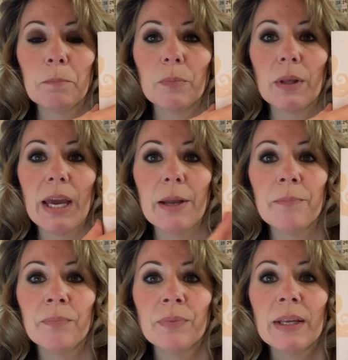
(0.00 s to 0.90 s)
Okay?
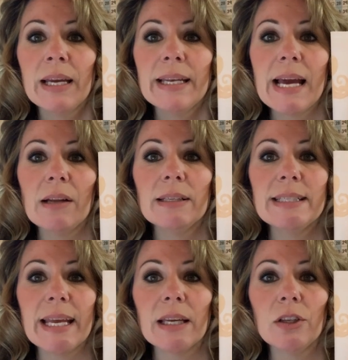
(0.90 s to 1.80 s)
Now let's
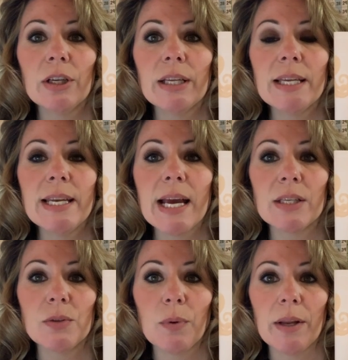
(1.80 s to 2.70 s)
take a look at the
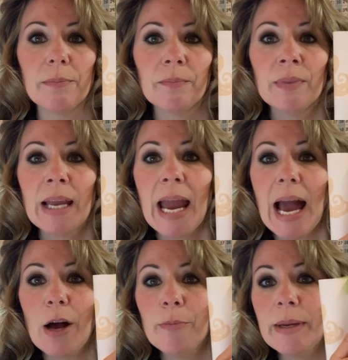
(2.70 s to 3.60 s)
next one.
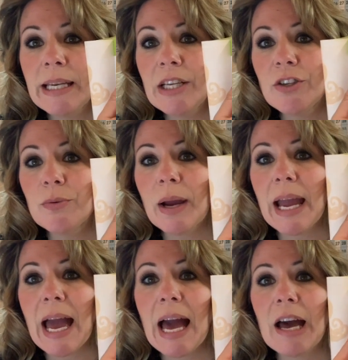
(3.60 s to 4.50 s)
How many do I
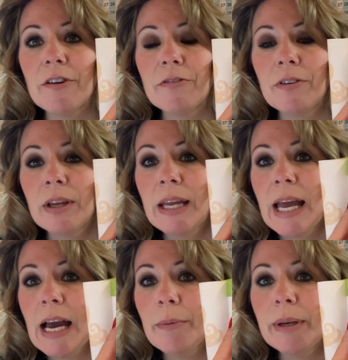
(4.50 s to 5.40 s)
have?
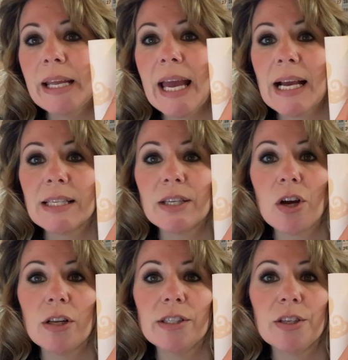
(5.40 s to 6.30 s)
How many
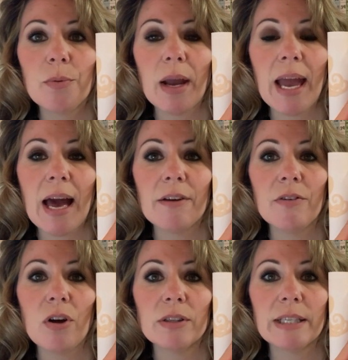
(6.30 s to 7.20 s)
hexagons do I have
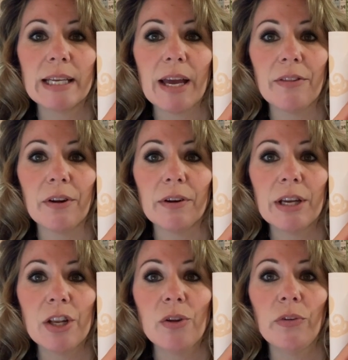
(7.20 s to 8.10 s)
all together?
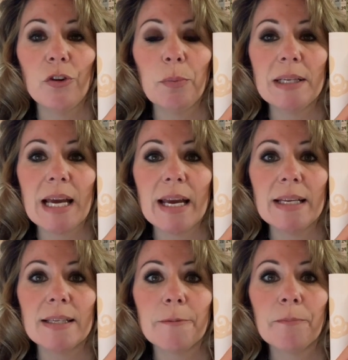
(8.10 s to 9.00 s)
Can you
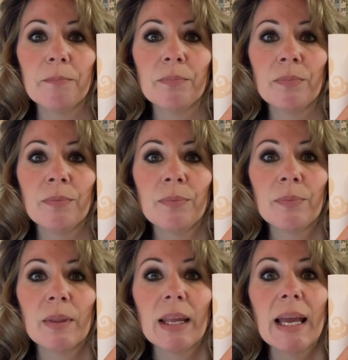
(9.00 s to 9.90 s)
subitize?
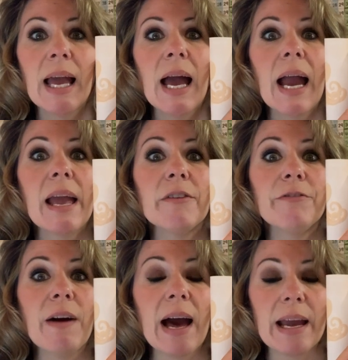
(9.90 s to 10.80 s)
I have
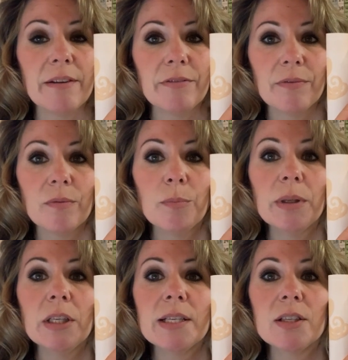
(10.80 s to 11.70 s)
5,
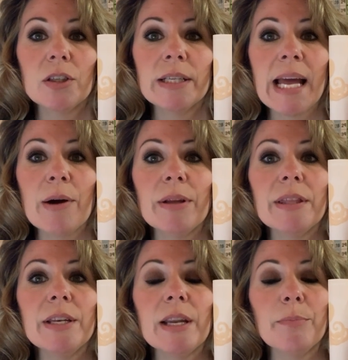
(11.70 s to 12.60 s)
but let's look now at the
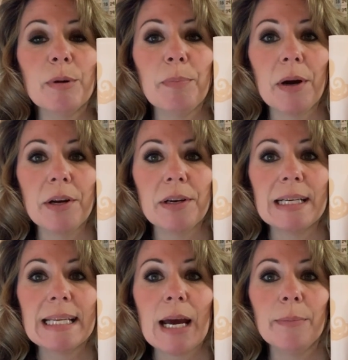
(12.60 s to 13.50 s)
number
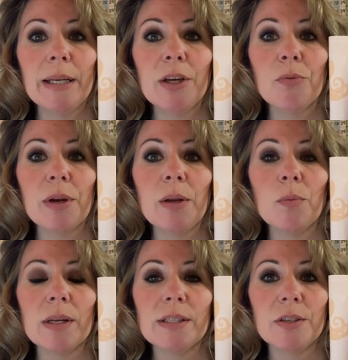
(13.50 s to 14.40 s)
partners. How many green
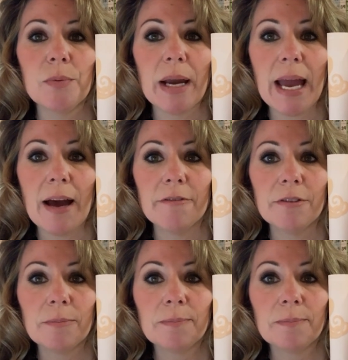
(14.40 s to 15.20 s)
ones do I have?